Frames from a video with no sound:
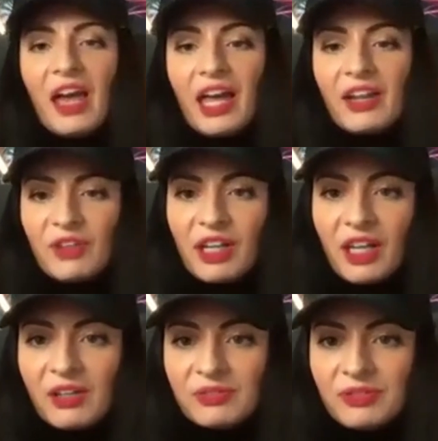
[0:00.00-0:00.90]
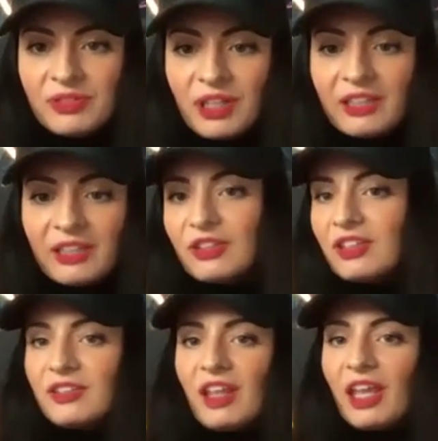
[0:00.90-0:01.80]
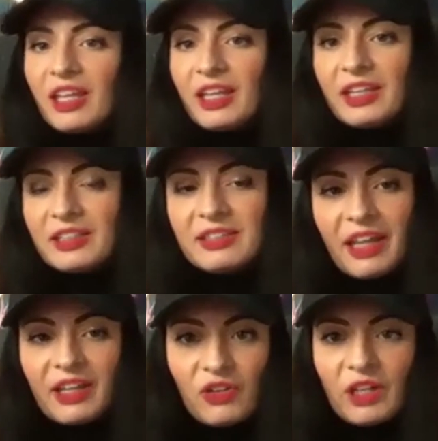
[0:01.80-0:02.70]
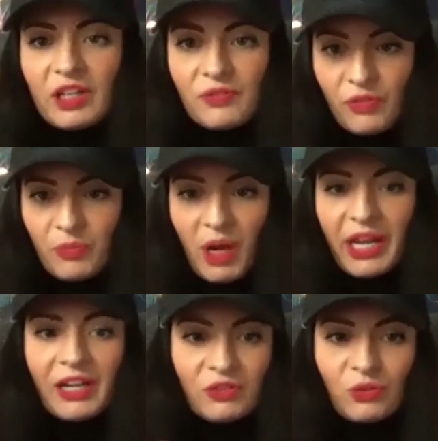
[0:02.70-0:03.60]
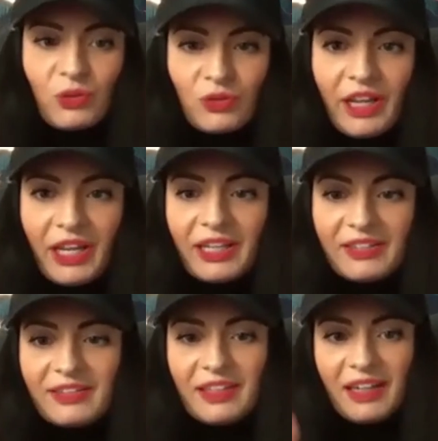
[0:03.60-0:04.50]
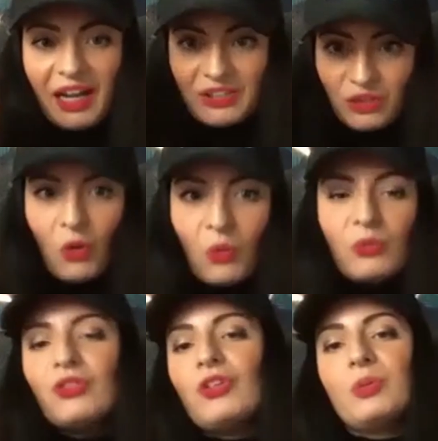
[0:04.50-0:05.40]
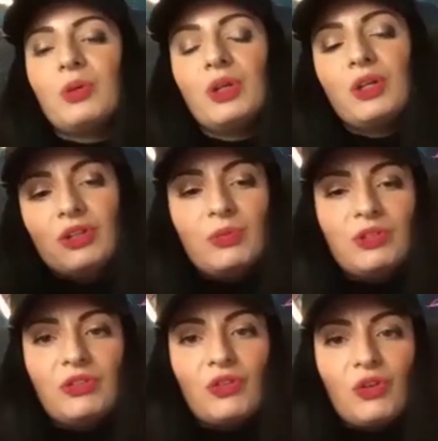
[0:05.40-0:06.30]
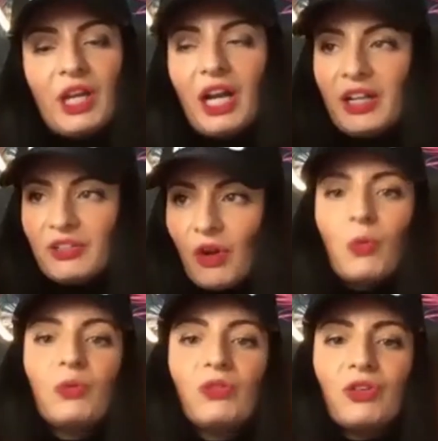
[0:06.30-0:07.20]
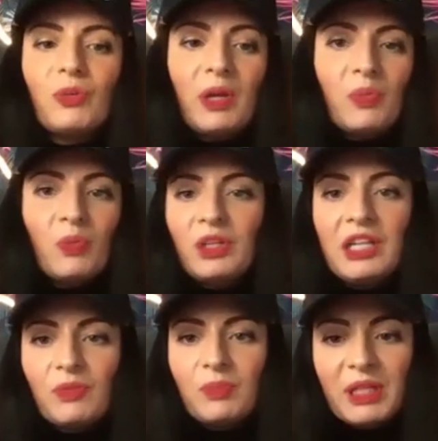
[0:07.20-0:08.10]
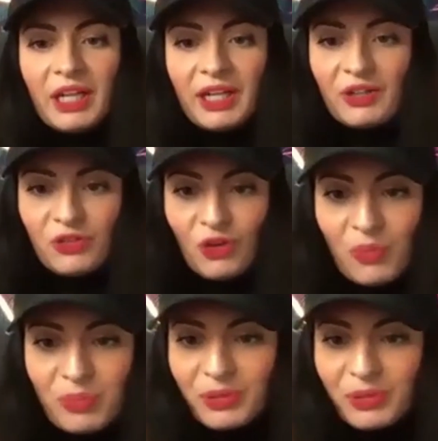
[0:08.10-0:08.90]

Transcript: And I said, love. And to this day, he can take credit for my actual career because he said, I told you would enjoy it. I told you it wouldn't even be like a job.